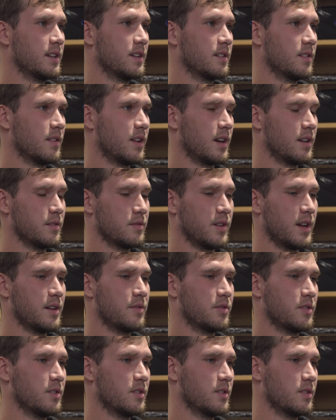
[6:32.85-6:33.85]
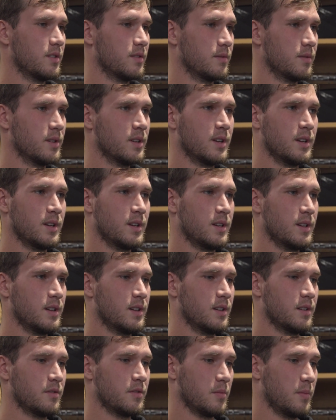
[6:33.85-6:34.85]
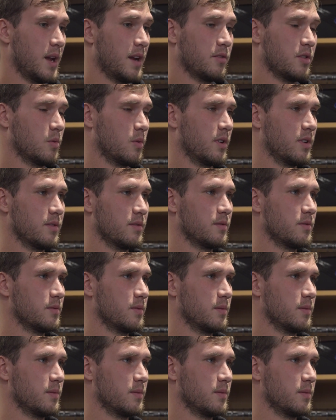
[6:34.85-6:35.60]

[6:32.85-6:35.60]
and a lot of effort and from everyone,